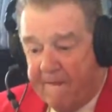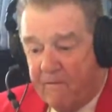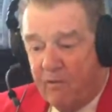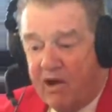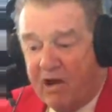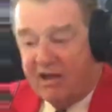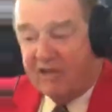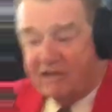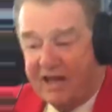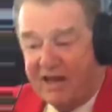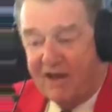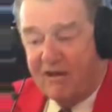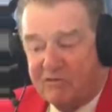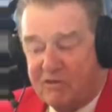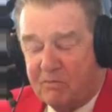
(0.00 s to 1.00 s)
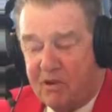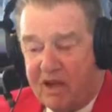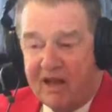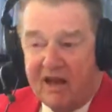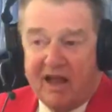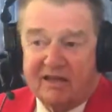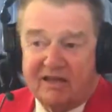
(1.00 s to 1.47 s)
Well, they love to
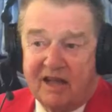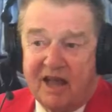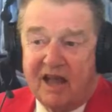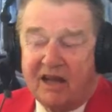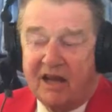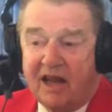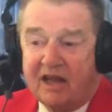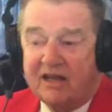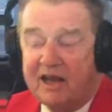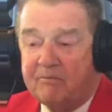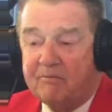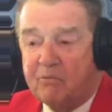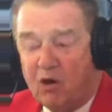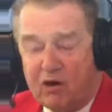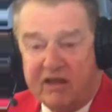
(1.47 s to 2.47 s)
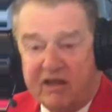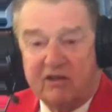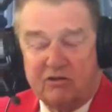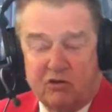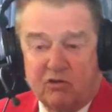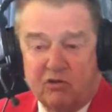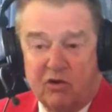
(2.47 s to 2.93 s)
play like that, and they bought
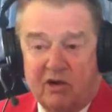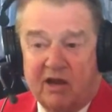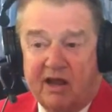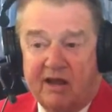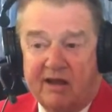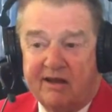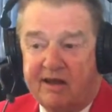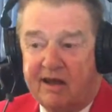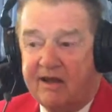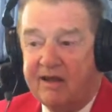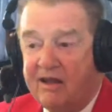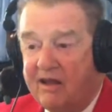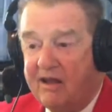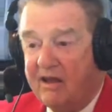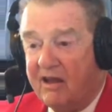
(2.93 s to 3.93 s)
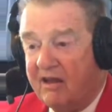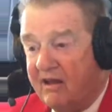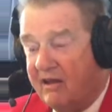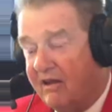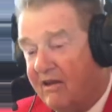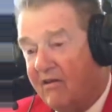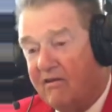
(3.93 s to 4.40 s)
into it.
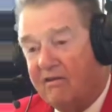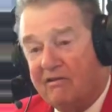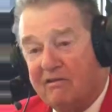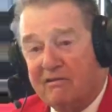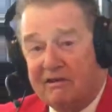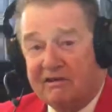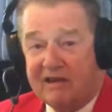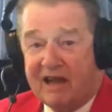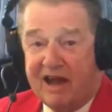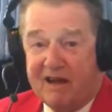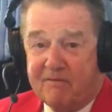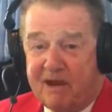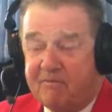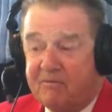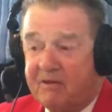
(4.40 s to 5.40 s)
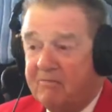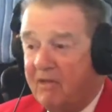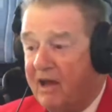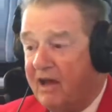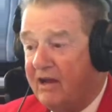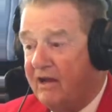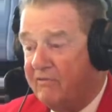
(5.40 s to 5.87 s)
And kind of made me
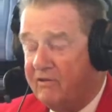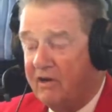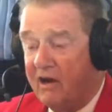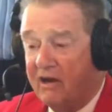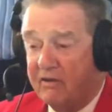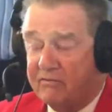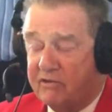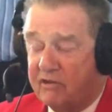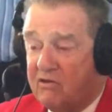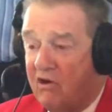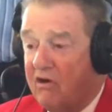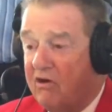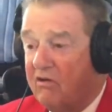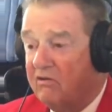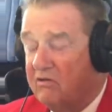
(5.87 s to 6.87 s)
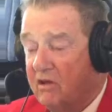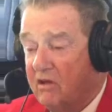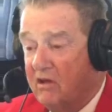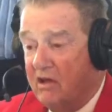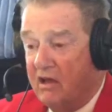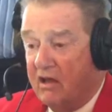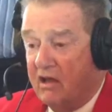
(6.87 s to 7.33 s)
mad after I left the Cardinals.
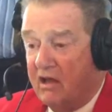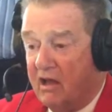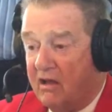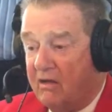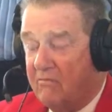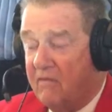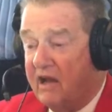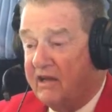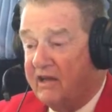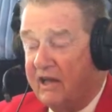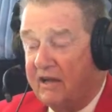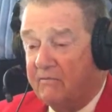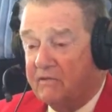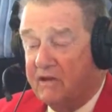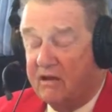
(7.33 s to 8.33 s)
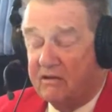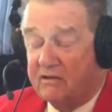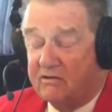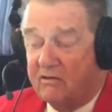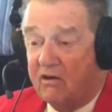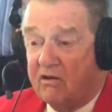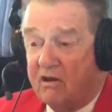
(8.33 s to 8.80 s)
My team
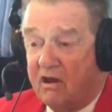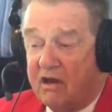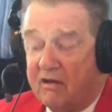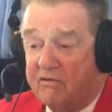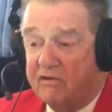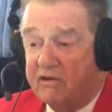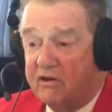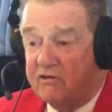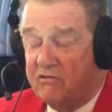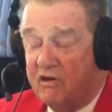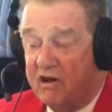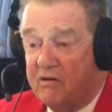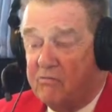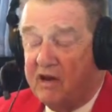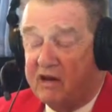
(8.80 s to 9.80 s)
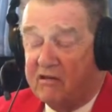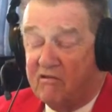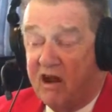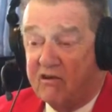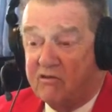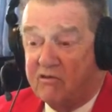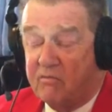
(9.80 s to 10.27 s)
started out every year trying to break
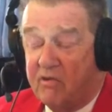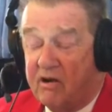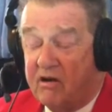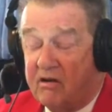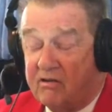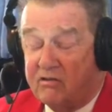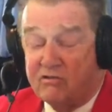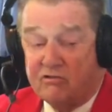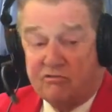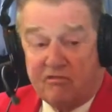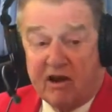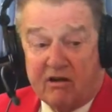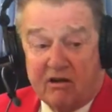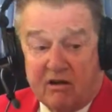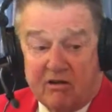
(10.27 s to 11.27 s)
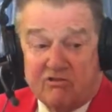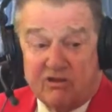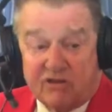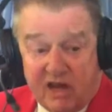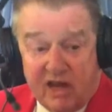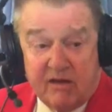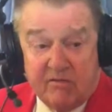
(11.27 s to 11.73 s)
Roger Maris's record as
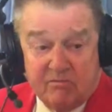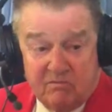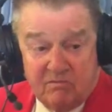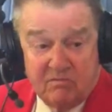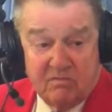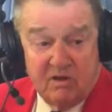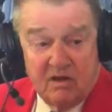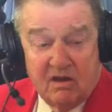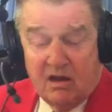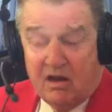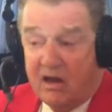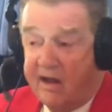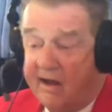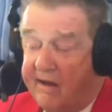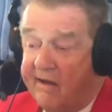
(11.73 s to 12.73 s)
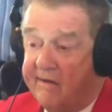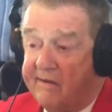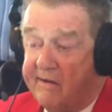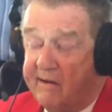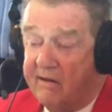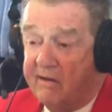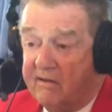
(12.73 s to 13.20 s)
a team. And
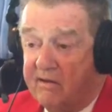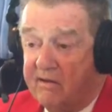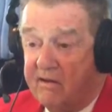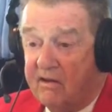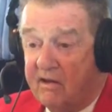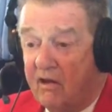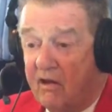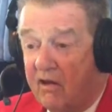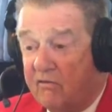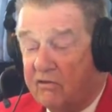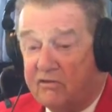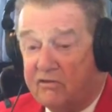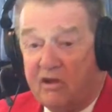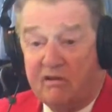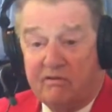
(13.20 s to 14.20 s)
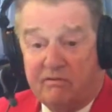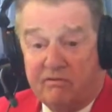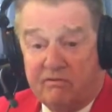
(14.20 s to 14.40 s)
all of a sudden,